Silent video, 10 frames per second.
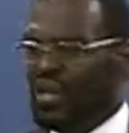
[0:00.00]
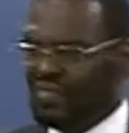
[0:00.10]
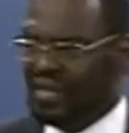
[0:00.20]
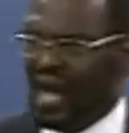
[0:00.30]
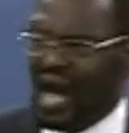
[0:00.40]

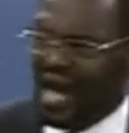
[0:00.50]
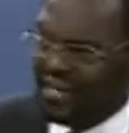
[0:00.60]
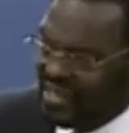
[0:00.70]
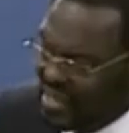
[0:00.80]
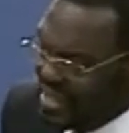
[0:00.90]
with
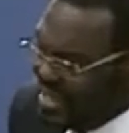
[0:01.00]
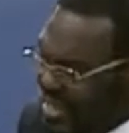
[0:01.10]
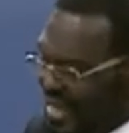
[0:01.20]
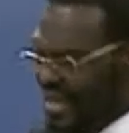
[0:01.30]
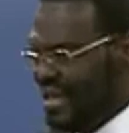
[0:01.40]
God
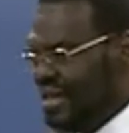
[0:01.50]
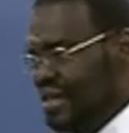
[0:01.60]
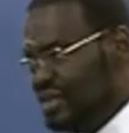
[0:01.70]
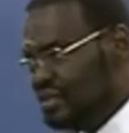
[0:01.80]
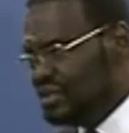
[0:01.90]

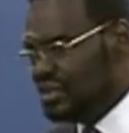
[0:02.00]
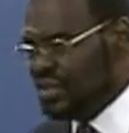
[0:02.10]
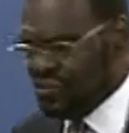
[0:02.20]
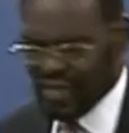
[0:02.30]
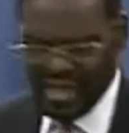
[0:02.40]
is
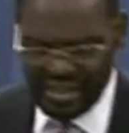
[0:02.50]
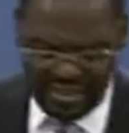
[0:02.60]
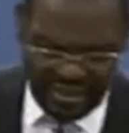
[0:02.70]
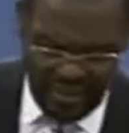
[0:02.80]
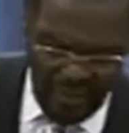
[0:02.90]
this